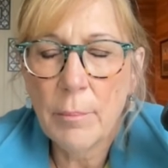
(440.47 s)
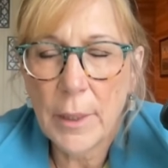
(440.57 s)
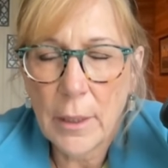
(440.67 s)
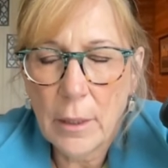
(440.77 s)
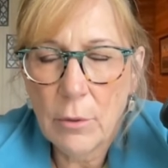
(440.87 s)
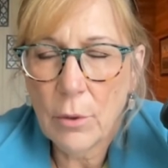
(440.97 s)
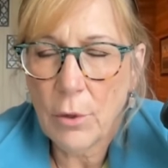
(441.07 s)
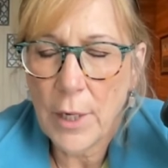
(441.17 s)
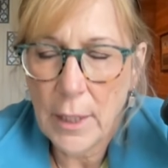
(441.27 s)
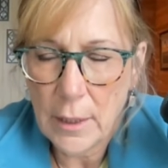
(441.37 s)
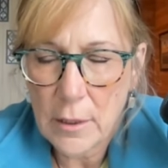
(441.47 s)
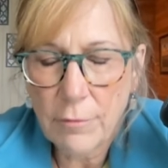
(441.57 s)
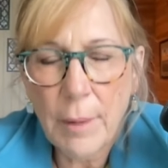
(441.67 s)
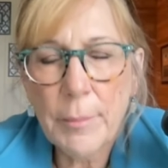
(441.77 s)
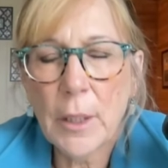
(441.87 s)
But the Ukrainians,
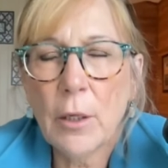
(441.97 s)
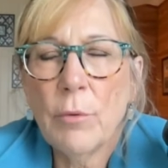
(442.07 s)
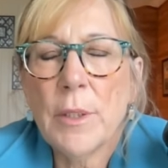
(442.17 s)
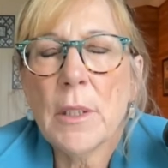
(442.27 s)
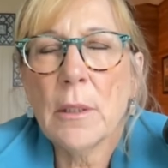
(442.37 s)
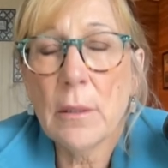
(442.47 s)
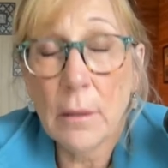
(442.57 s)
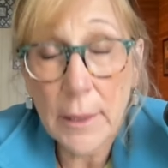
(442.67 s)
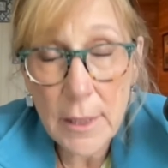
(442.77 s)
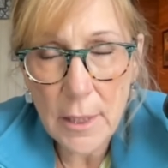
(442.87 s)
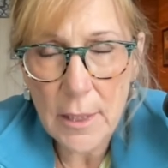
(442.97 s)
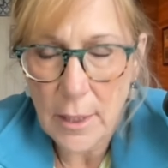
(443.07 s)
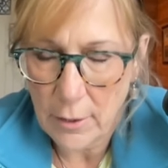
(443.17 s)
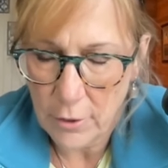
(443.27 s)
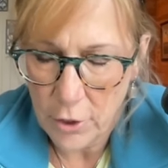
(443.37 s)
if I'm going to go into Zelensky's
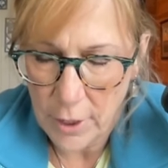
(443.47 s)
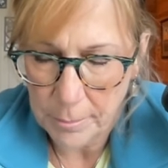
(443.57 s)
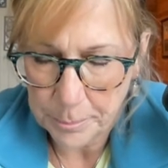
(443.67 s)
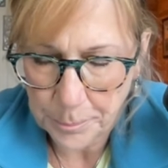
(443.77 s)
energy,